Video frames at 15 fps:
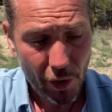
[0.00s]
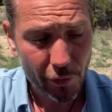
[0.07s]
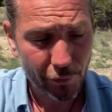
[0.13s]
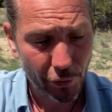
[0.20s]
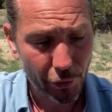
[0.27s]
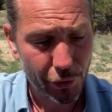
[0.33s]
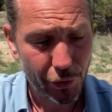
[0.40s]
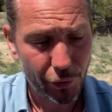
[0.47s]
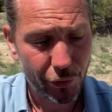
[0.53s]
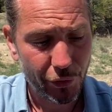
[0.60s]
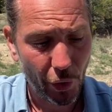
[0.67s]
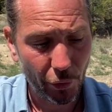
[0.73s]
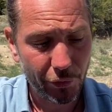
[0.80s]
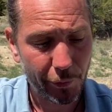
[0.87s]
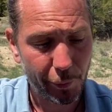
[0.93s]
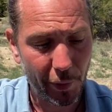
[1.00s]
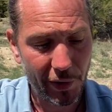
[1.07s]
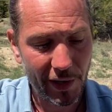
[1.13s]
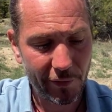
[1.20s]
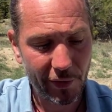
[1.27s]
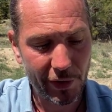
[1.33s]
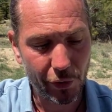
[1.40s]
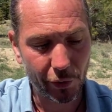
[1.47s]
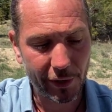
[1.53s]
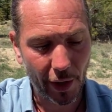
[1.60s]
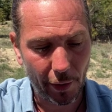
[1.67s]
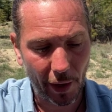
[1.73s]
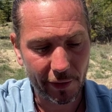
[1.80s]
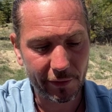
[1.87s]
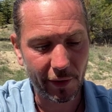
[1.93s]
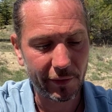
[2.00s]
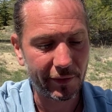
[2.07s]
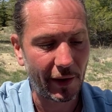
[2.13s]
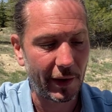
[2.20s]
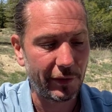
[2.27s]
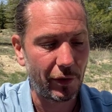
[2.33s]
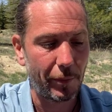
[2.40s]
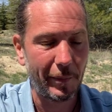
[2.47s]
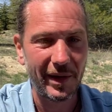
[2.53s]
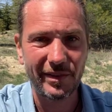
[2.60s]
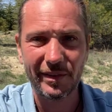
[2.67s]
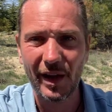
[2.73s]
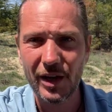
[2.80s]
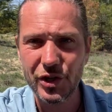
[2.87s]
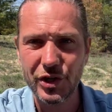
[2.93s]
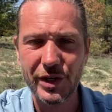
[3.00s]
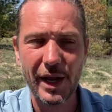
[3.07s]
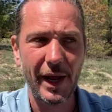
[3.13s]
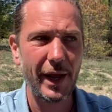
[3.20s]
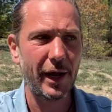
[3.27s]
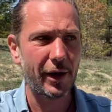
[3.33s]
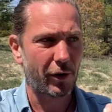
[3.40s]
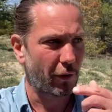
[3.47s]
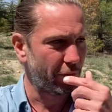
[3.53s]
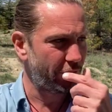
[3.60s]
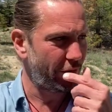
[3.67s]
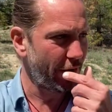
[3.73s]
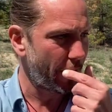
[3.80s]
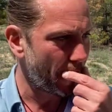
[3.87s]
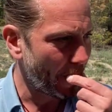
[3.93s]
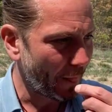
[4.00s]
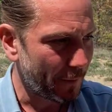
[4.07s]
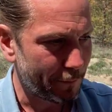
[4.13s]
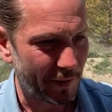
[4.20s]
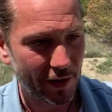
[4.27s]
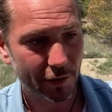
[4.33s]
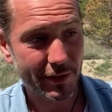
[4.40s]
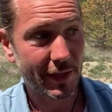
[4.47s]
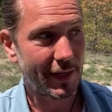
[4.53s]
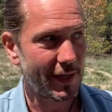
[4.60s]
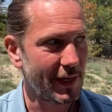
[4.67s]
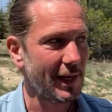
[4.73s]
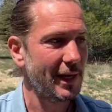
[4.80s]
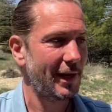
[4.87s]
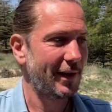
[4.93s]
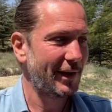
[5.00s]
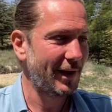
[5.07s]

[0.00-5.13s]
for you don't believe in your characters and the message they convey, because he